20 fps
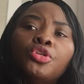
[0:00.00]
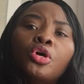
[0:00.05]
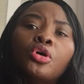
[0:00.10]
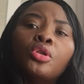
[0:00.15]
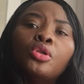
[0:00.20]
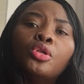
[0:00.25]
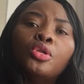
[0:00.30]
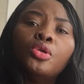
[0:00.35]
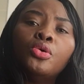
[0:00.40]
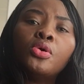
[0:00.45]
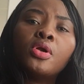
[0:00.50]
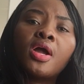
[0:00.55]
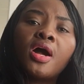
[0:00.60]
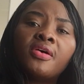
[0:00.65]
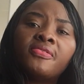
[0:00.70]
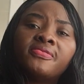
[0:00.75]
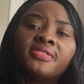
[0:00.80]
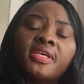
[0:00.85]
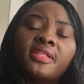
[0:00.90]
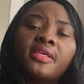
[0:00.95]
not look
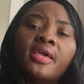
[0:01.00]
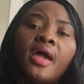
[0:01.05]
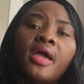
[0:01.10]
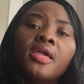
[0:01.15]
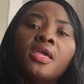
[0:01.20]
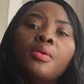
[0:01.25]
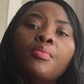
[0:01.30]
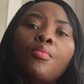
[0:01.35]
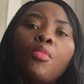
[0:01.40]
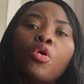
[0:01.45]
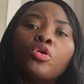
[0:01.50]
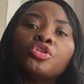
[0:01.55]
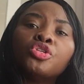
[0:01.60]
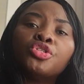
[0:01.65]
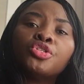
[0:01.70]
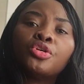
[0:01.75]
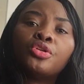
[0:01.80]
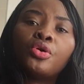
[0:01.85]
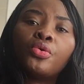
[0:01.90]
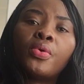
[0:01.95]
after their
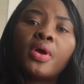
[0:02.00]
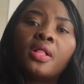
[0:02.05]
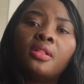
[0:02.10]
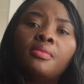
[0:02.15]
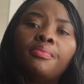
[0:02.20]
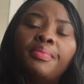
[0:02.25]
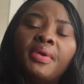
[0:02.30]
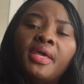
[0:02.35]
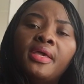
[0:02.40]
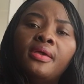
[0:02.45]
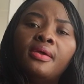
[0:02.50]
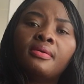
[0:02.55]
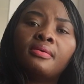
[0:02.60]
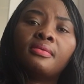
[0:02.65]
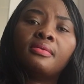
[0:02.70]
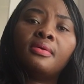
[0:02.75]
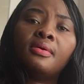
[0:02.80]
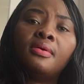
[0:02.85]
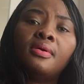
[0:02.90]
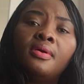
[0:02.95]
emotional well-being.